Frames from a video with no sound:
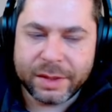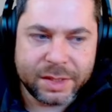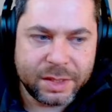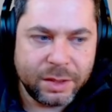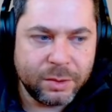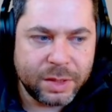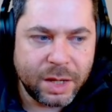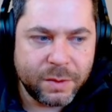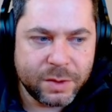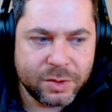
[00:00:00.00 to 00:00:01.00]
the skill
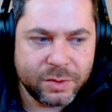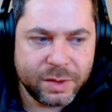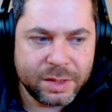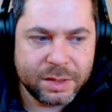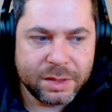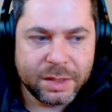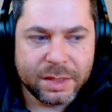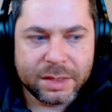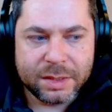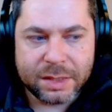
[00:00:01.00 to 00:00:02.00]
tower tree
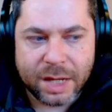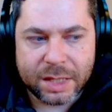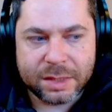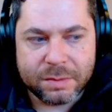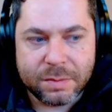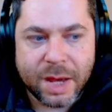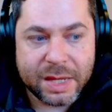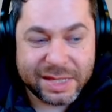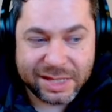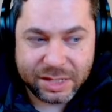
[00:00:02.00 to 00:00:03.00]
that
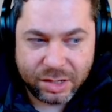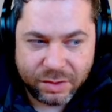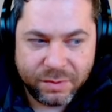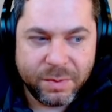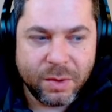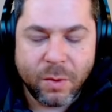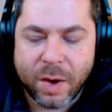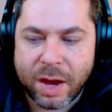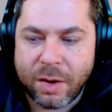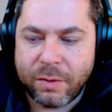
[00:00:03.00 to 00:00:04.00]
may serve me
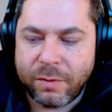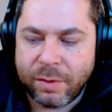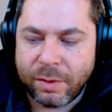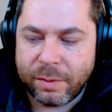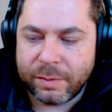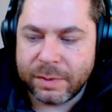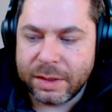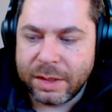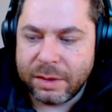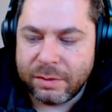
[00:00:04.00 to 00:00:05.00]
well from,
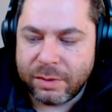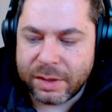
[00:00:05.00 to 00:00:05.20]
for